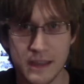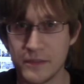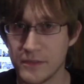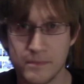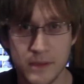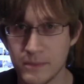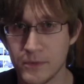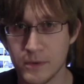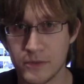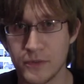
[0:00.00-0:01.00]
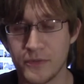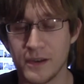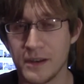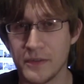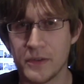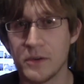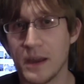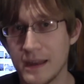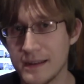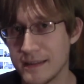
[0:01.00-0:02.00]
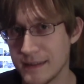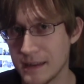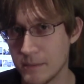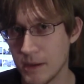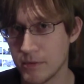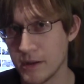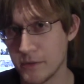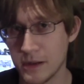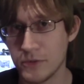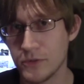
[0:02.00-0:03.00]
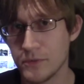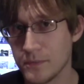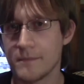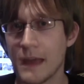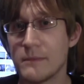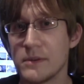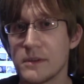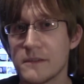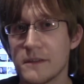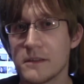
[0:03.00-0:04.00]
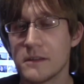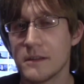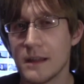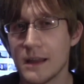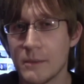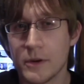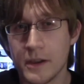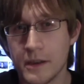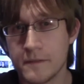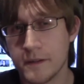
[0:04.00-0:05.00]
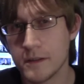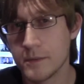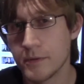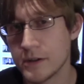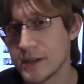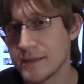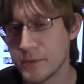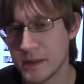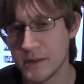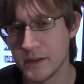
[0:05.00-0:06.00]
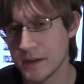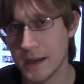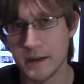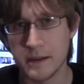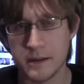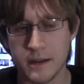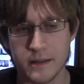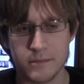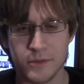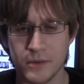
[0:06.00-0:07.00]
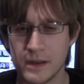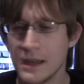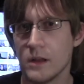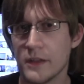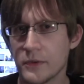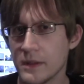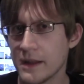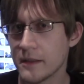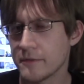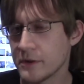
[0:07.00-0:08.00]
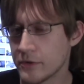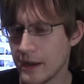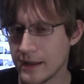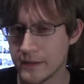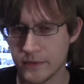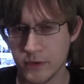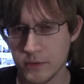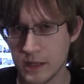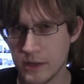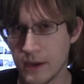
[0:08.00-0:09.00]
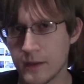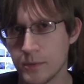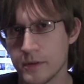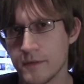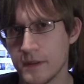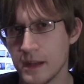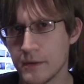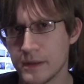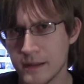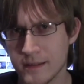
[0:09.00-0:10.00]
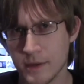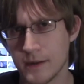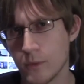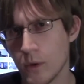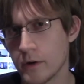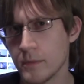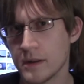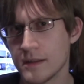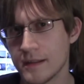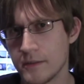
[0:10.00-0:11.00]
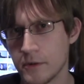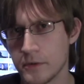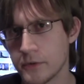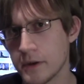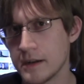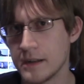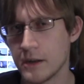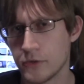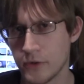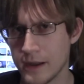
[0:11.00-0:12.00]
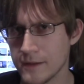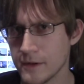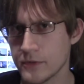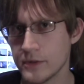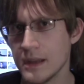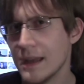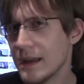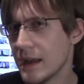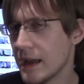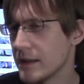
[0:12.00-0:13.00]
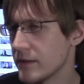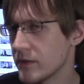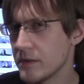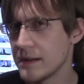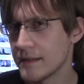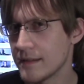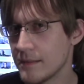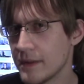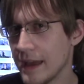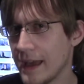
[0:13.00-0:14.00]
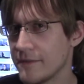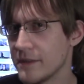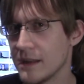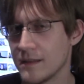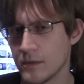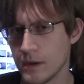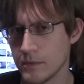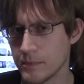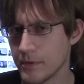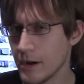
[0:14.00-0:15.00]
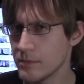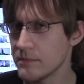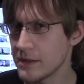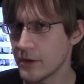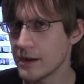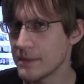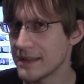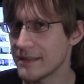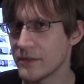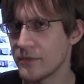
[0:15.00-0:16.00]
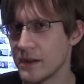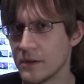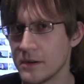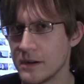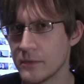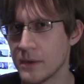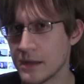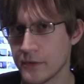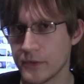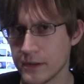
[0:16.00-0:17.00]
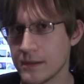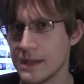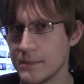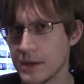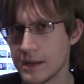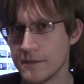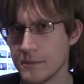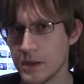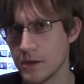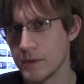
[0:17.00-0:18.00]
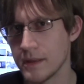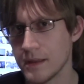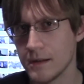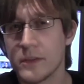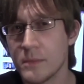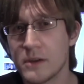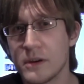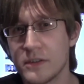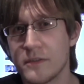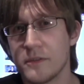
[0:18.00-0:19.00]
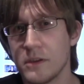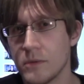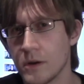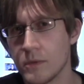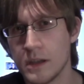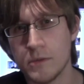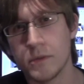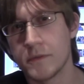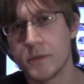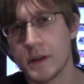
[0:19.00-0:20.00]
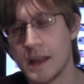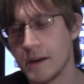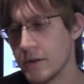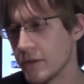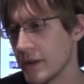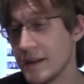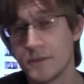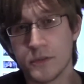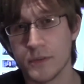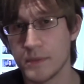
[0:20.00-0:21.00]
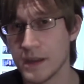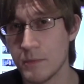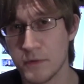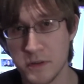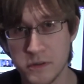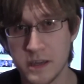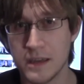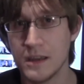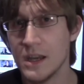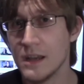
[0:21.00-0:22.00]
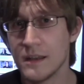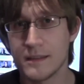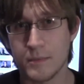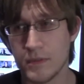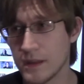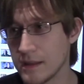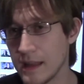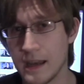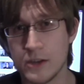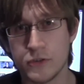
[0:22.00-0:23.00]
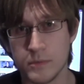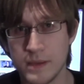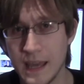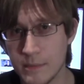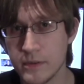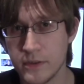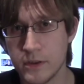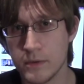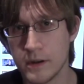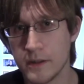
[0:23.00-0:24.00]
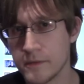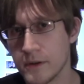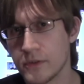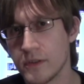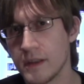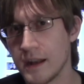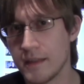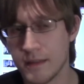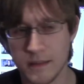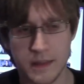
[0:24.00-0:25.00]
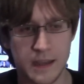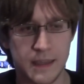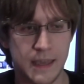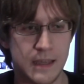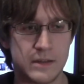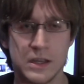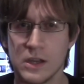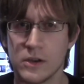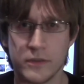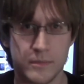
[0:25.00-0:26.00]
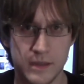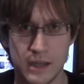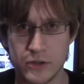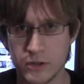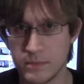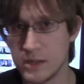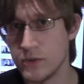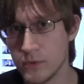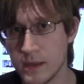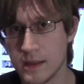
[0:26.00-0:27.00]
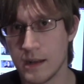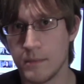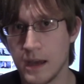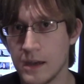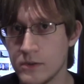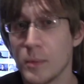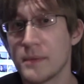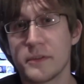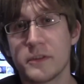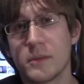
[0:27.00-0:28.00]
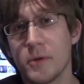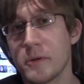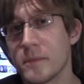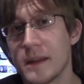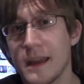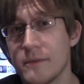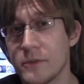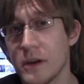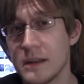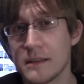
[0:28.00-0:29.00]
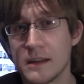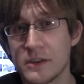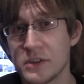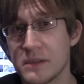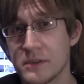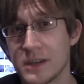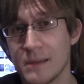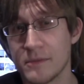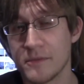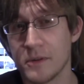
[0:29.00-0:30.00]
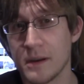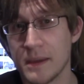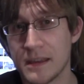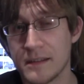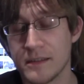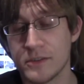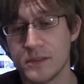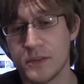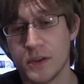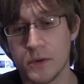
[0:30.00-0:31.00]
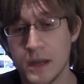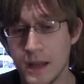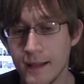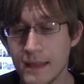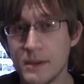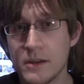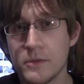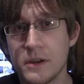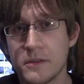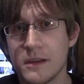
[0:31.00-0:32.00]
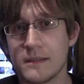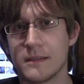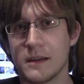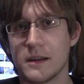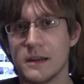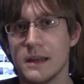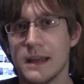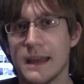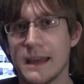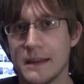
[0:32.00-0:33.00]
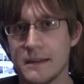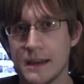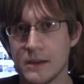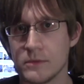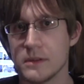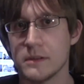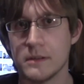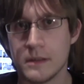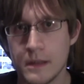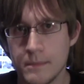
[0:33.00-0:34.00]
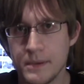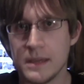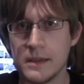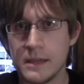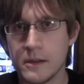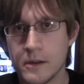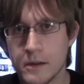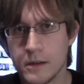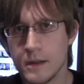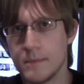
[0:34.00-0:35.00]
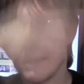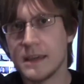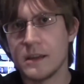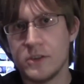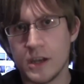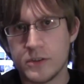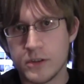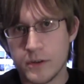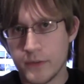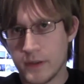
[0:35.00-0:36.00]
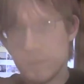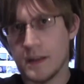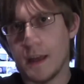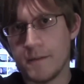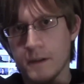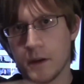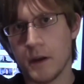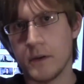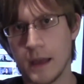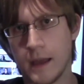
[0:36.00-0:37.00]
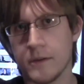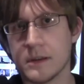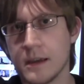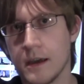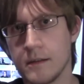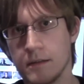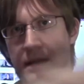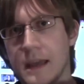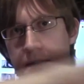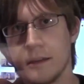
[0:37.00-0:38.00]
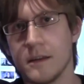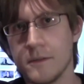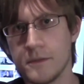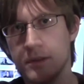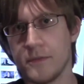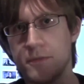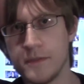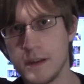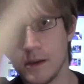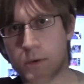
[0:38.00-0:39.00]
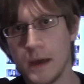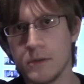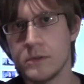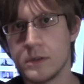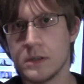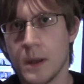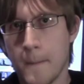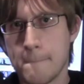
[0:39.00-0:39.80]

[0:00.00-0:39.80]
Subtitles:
else seems to work just fine also, and it's in my price range. I'm working on a fun little project with it to kind of get accustomed to it. Also, a lot of the free trials don't let you export the video without some kind of a watermark that lets you know it was created in a trial version, and Sony doesn't seem to have that, so I will probably try to make this video in it as well, just to keep getting familiar with it. So my questions for you are what you look for in editors, and if there's something I'm overlooking, something that I should be able to do in another version that I think that I can't, or something I should be doing that I'm not, or maybe there's another program that I haven't tried yet that I should give a shot before I make a decision. So let me know what your thoughts are, and I will be here making gestures until I figure out how to cut the end of this video out.